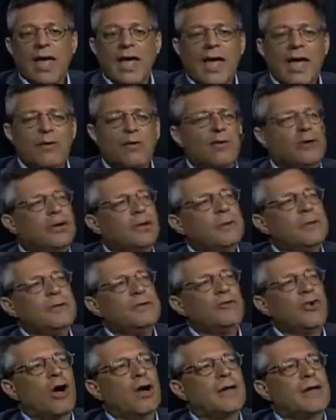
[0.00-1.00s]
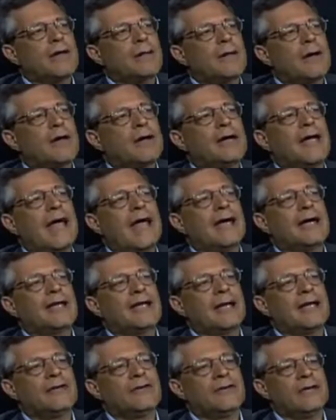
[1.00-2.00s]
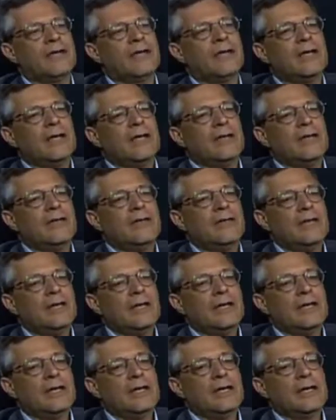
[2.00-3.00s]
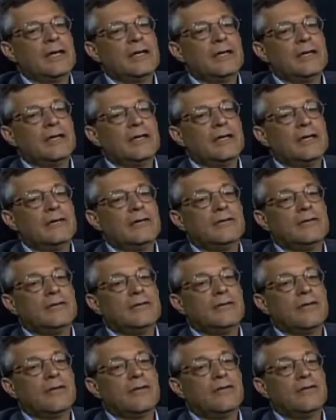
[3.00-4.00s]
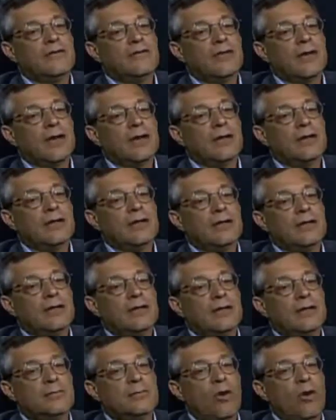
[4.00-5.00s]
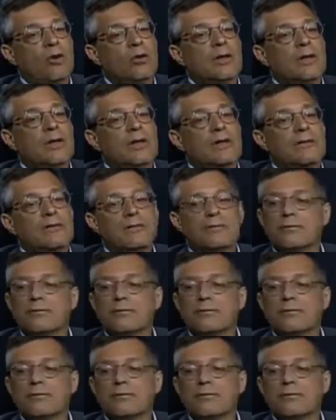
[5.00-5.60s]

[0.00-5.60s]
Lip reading: And we're going to be talking about and analyzing this Ebola